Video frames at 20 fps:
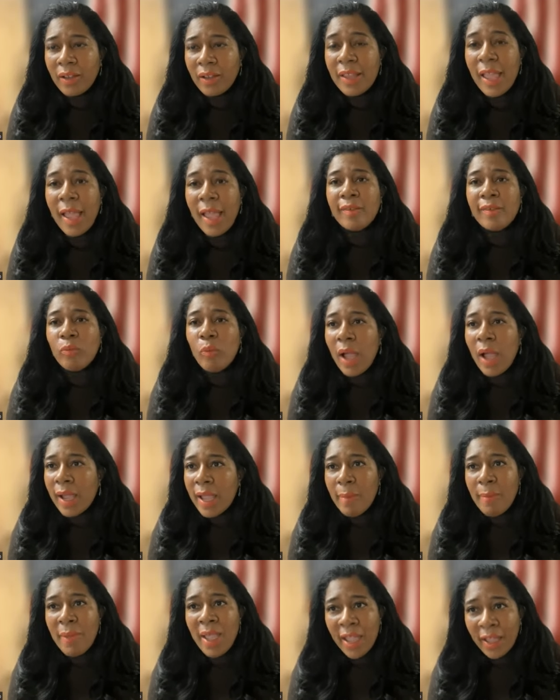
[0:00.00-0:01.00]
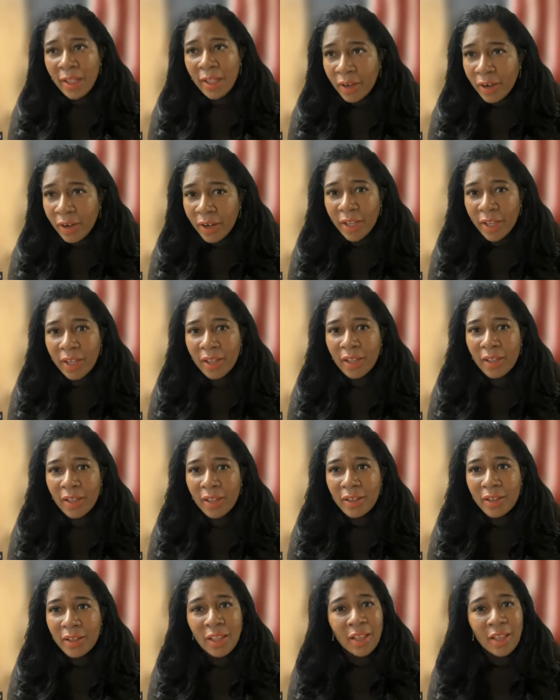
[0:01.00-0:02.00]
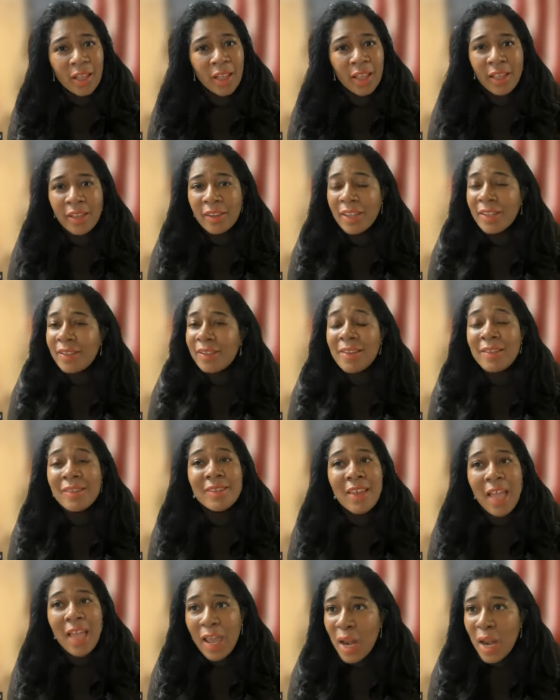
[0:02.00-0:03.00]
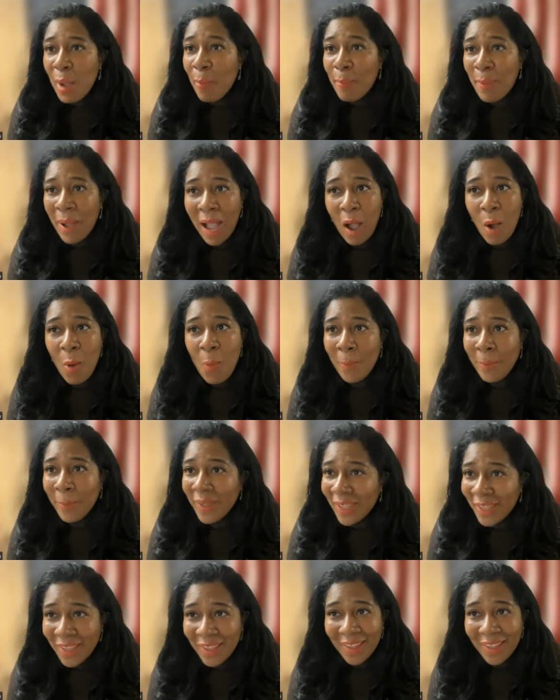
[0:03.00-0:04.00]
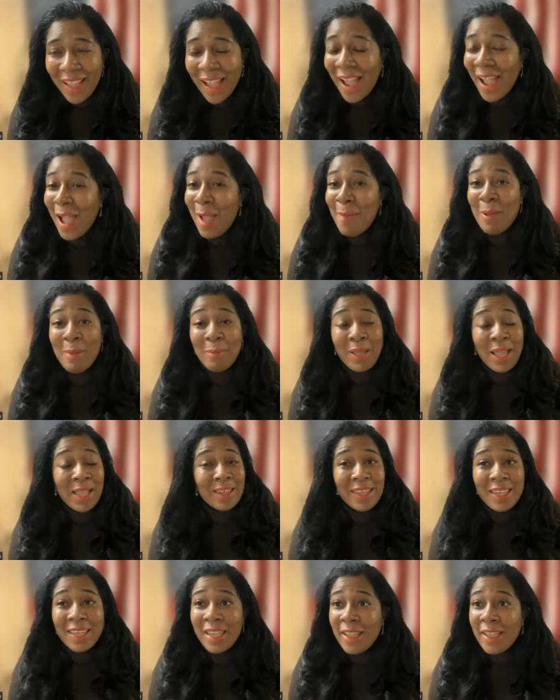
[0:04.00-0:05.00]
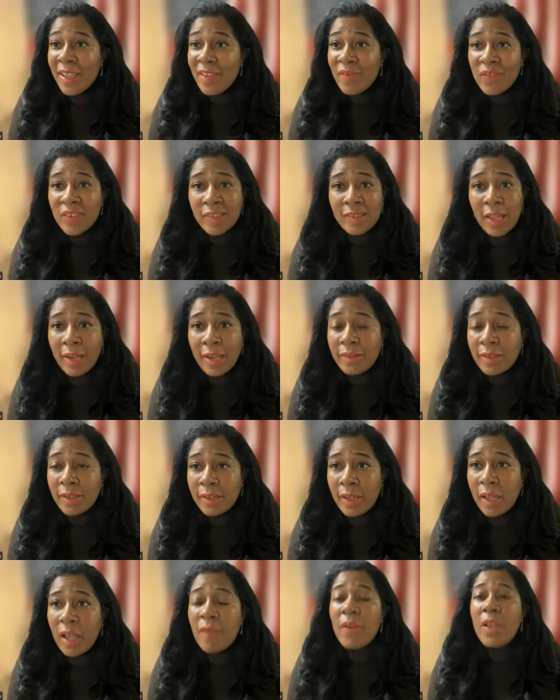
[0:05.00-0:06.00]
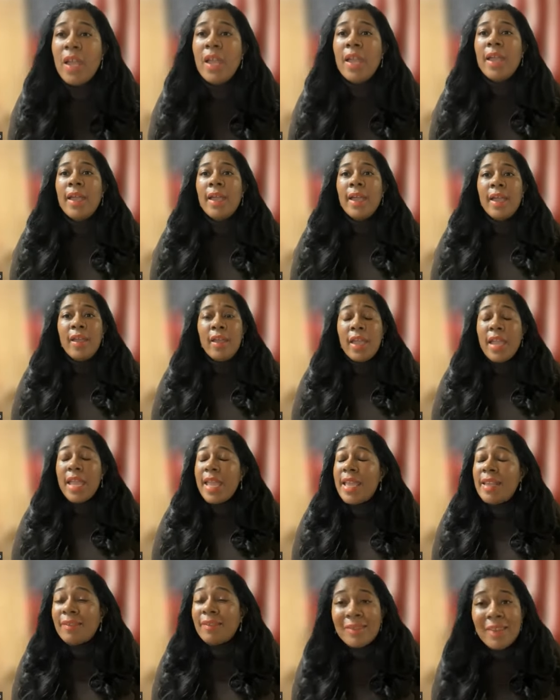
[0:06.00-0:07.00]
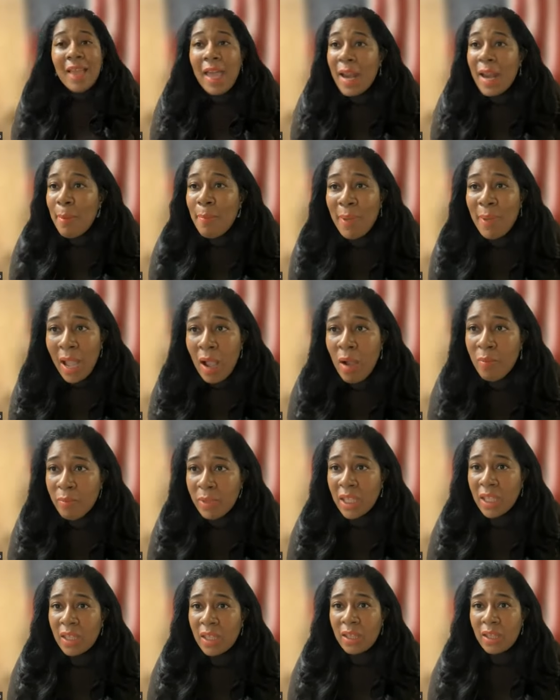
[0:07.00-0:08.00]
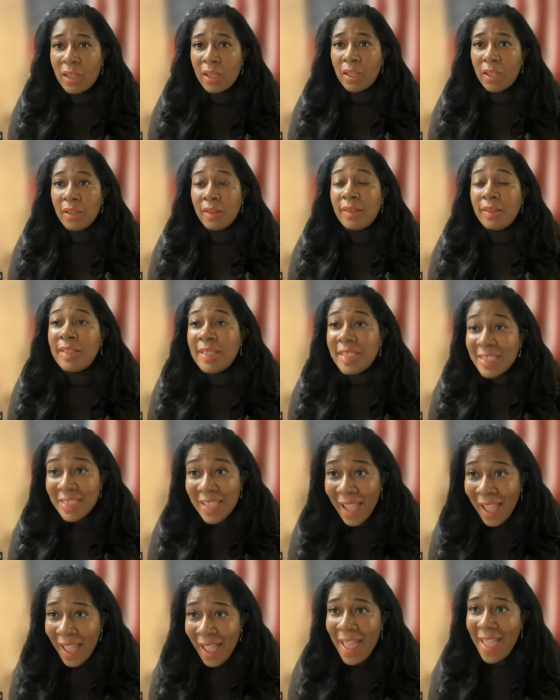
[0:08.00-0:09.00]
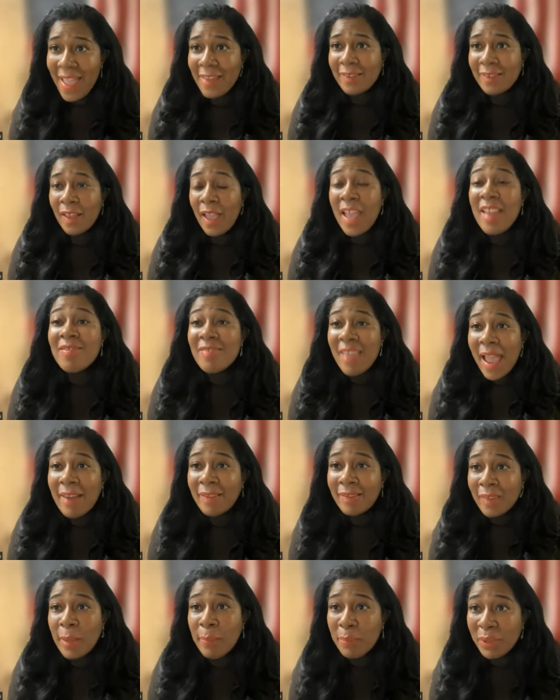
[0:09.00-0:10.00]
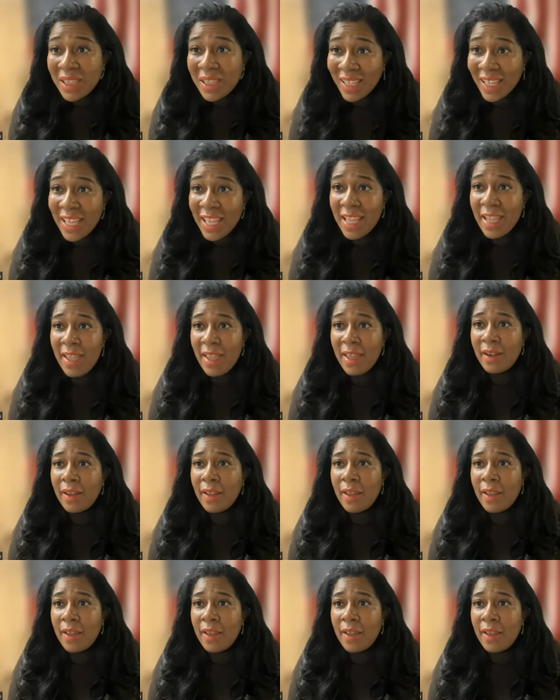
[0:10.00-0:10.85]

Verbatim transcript: That's why I'm angry. This is not about me. I, I, I can't emphasize it enough. It, it's not about me. Yes, and that's the plan.